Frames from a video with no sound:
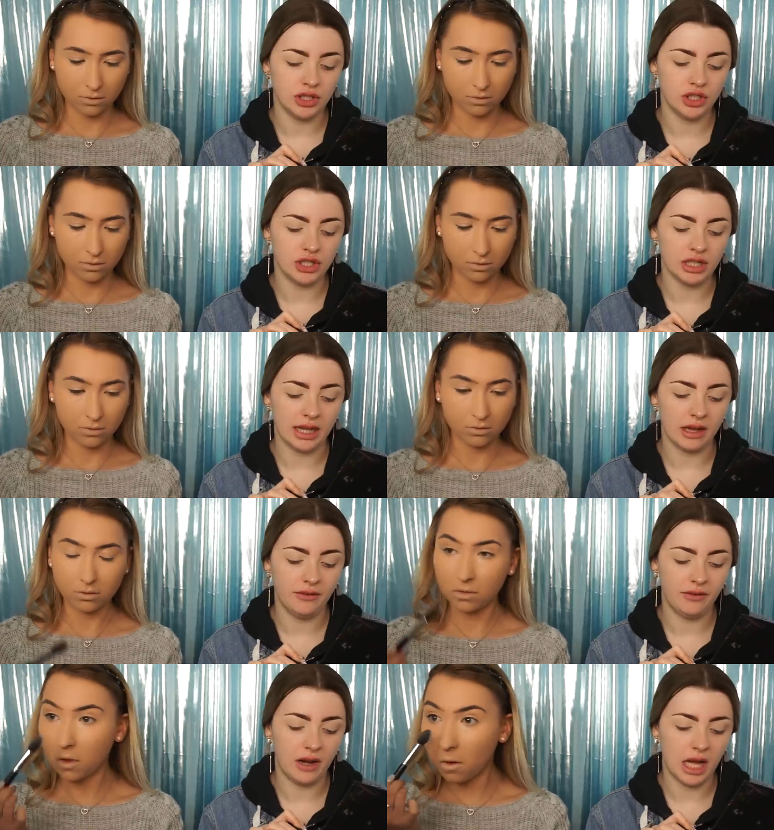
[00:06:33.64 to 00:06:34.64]
Speaker 1: just using like a
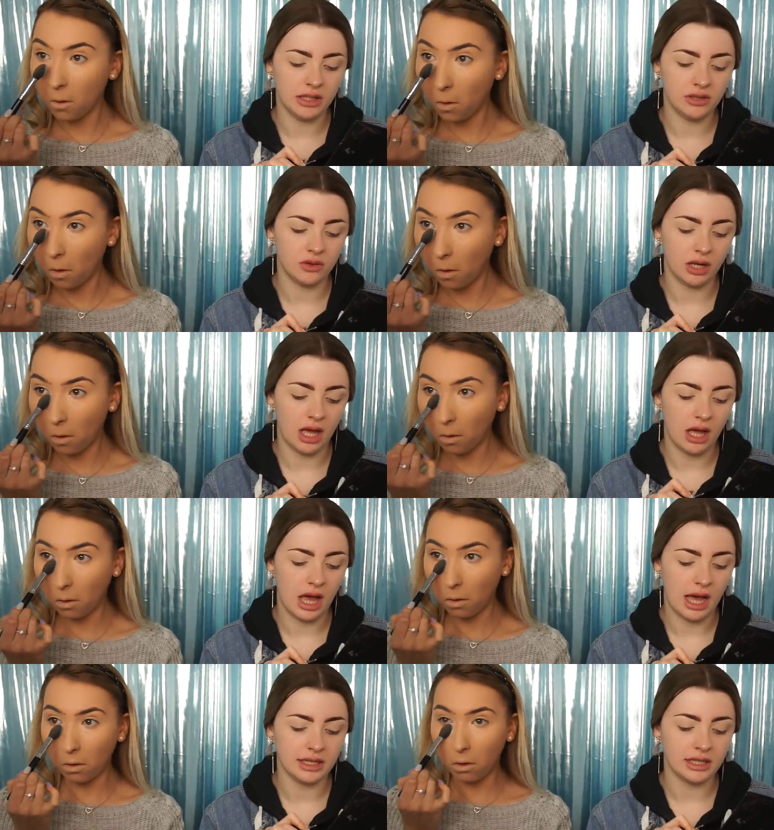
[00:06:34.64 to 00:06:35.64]
flat sort of
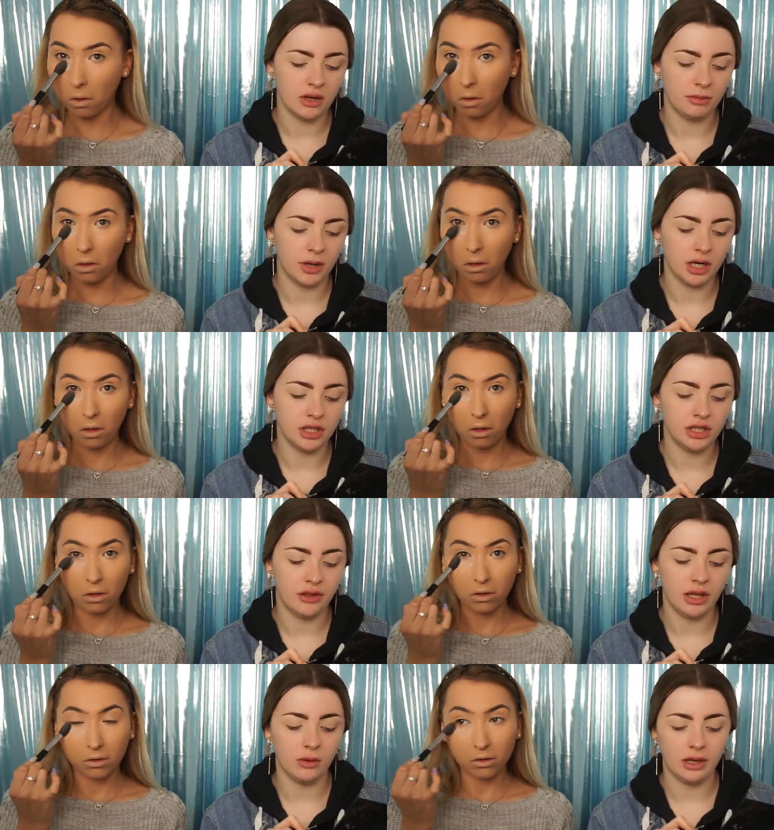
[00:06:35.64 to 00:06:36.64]
eyeshadow brush.
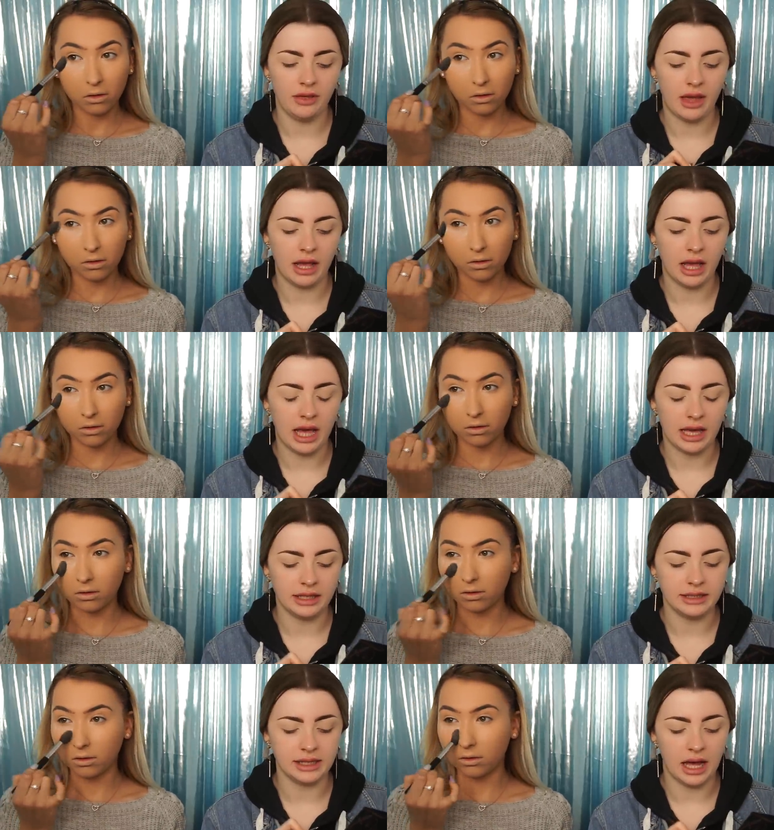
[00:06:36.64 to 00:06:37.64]
The only thing
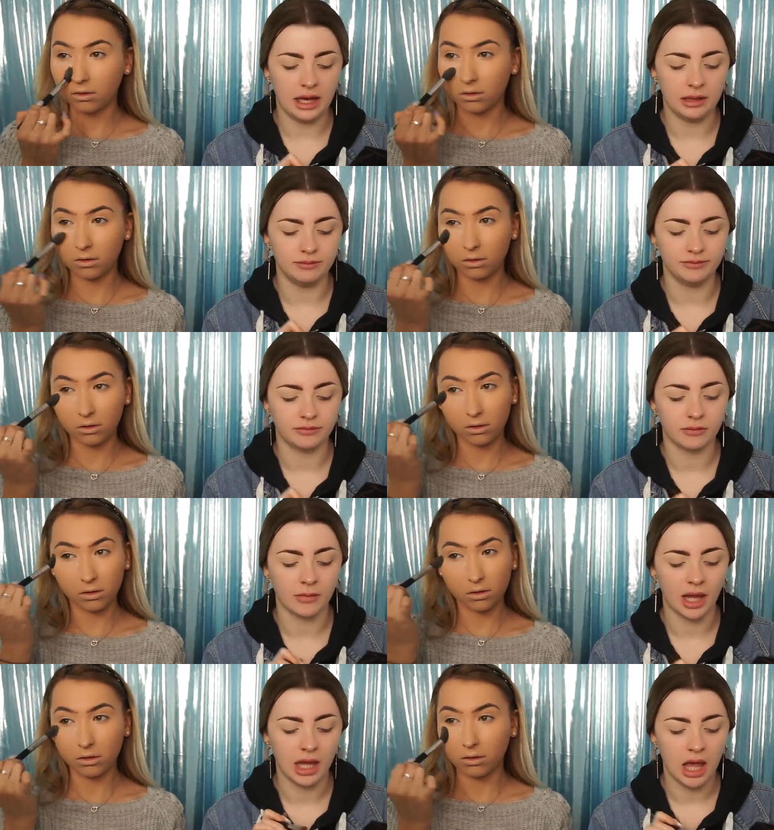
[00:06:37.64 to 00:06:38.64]
guys, um,
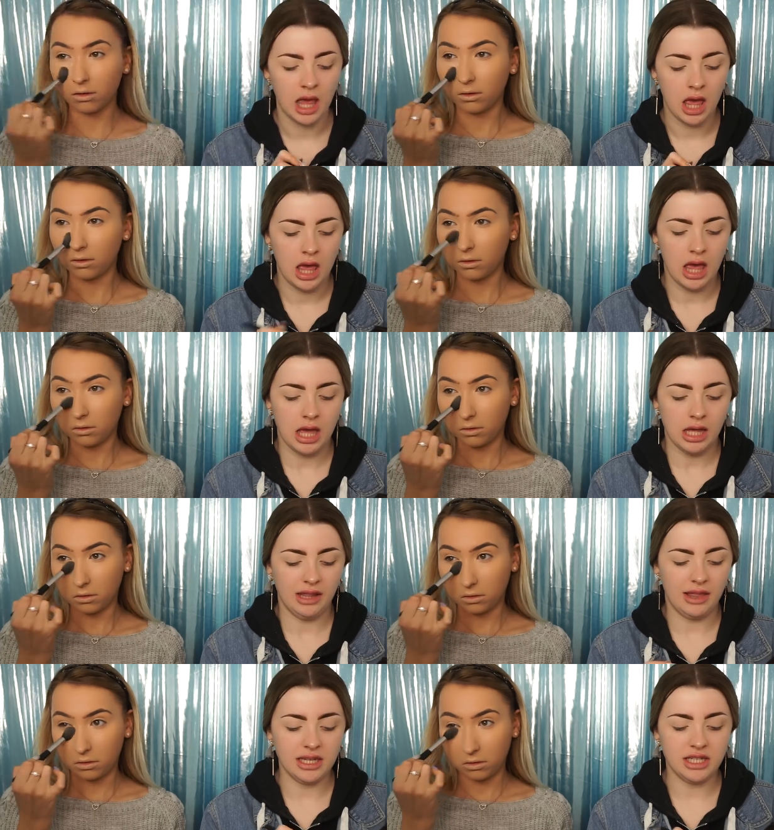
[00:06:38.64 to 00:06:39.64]

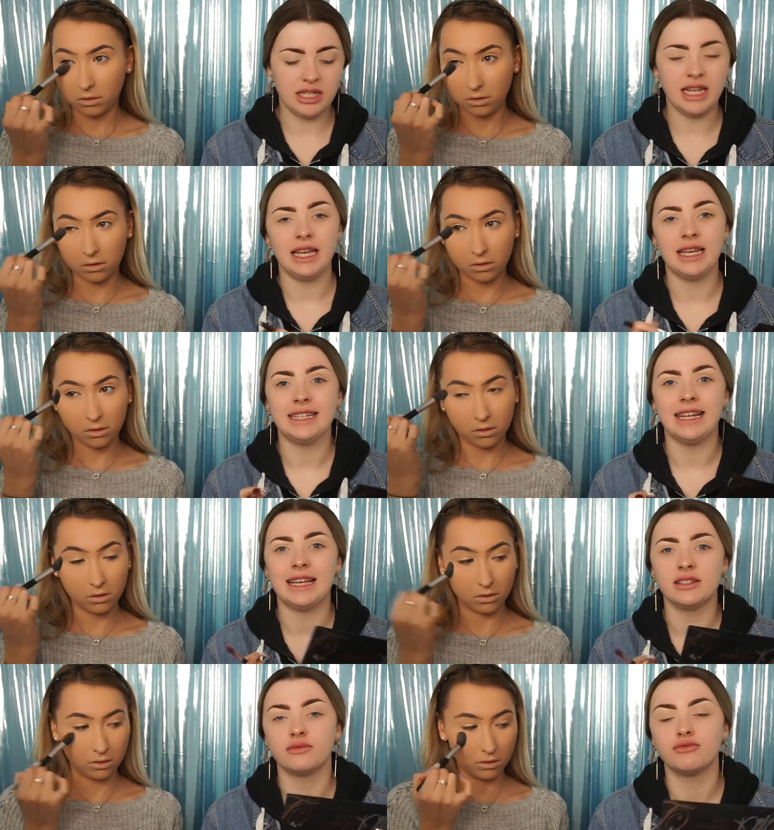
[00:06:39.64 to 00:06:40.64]
this shade
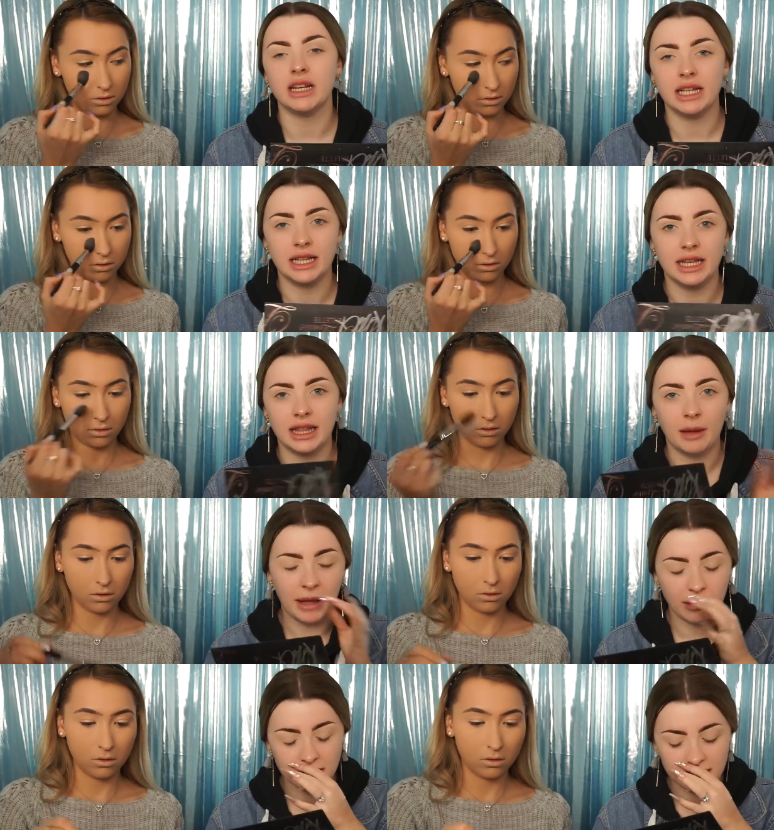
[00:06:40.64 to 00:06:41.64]
isn't really that
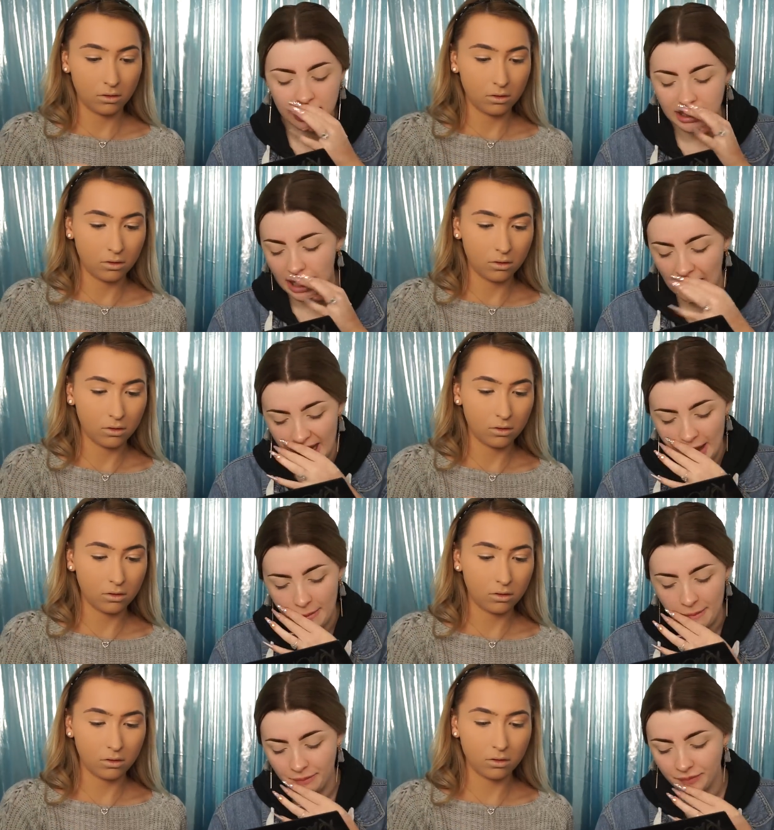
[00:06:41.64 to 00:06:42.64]
pigmented. Um,
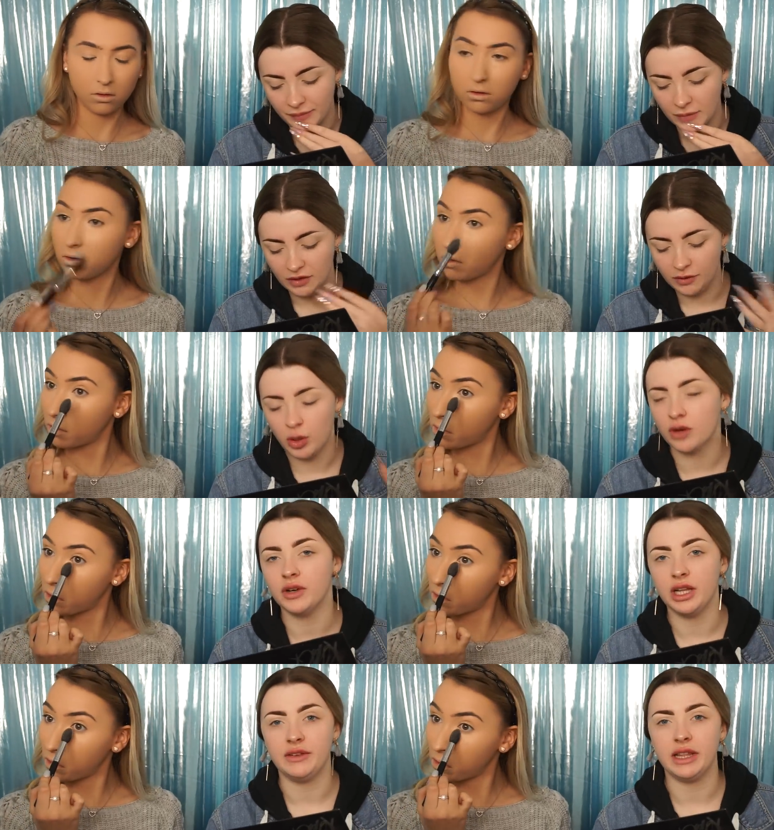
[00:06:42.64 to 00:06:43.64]
you have to work
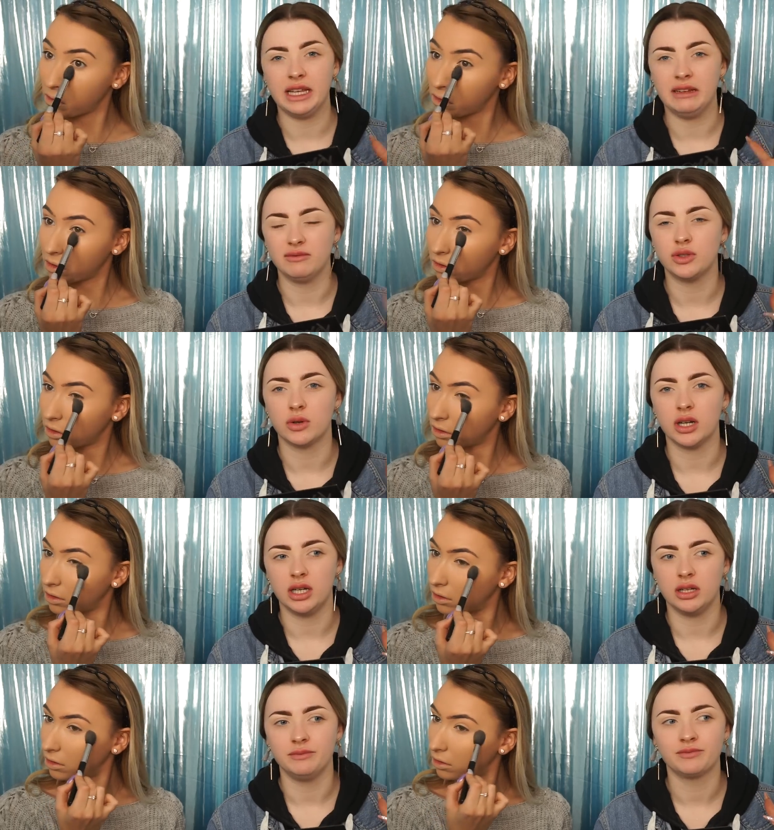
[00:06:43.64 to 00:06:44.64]
really, really sort
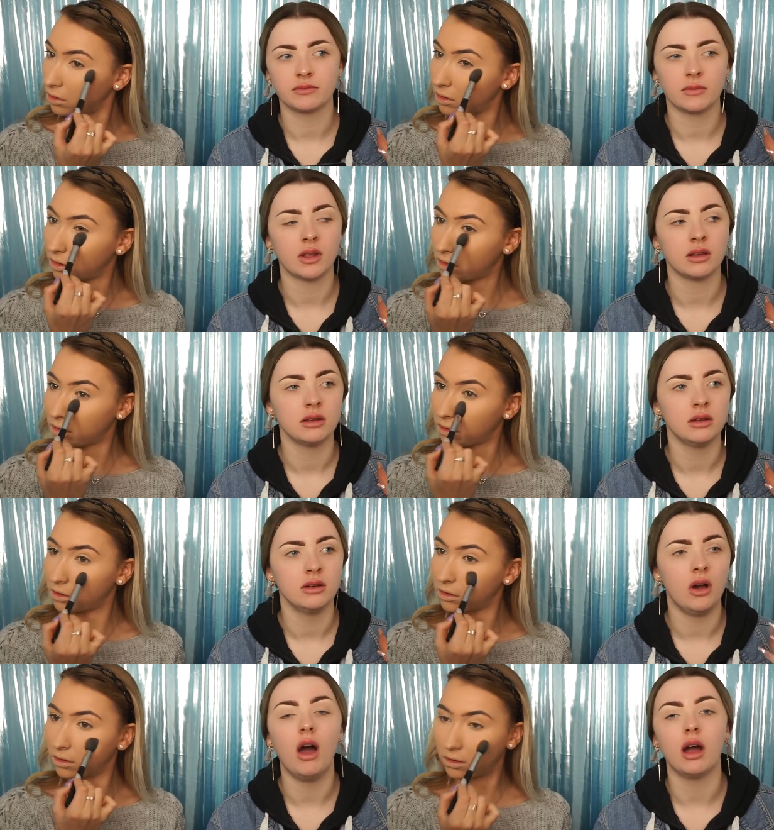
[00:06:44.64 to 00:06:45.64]
of
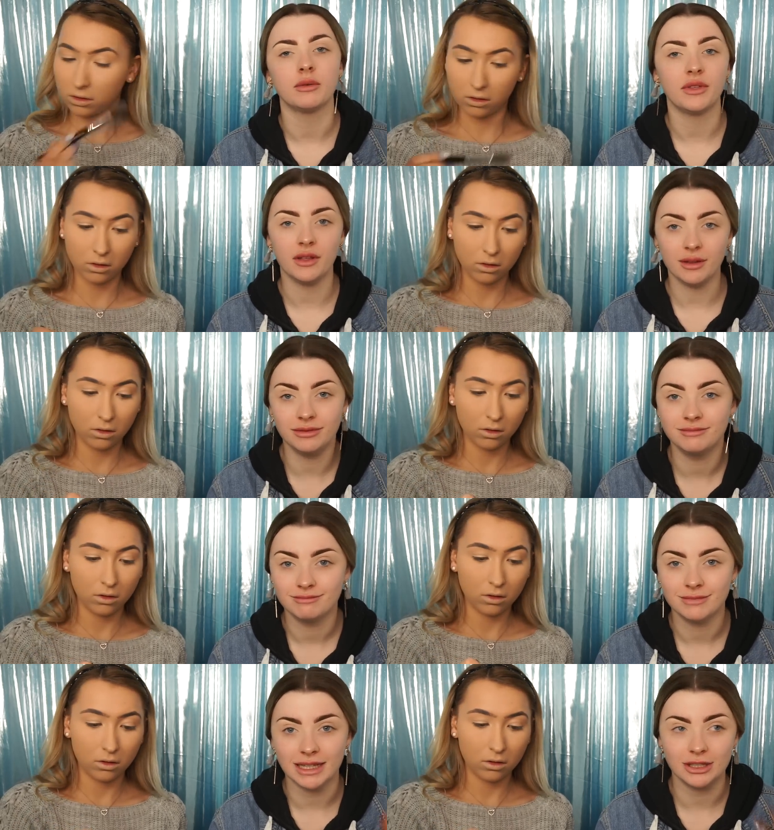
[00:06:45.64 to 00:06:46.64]
hard with it
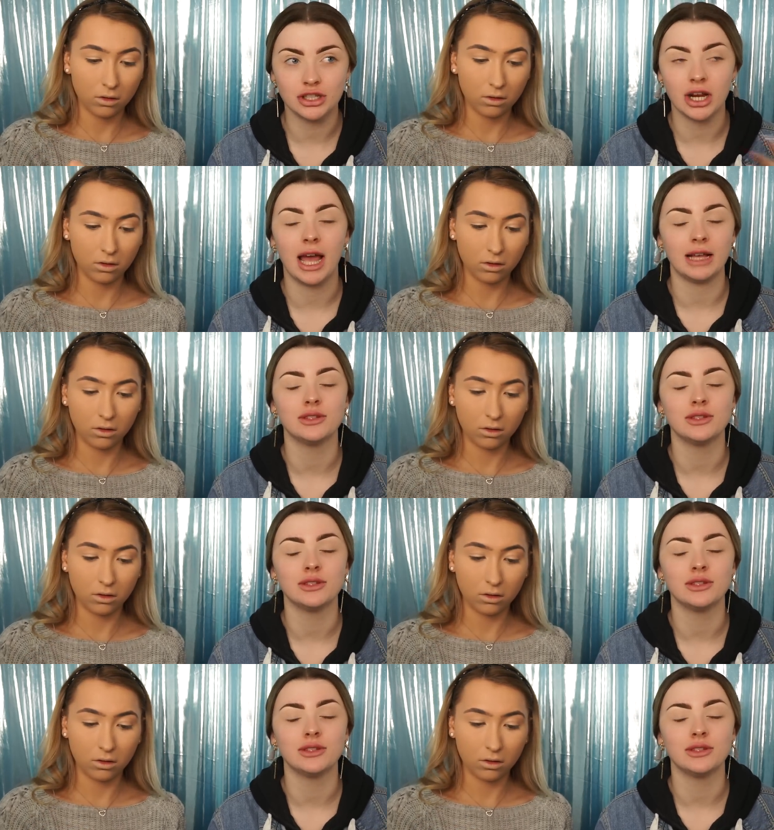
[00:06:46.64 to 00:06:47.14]
like to try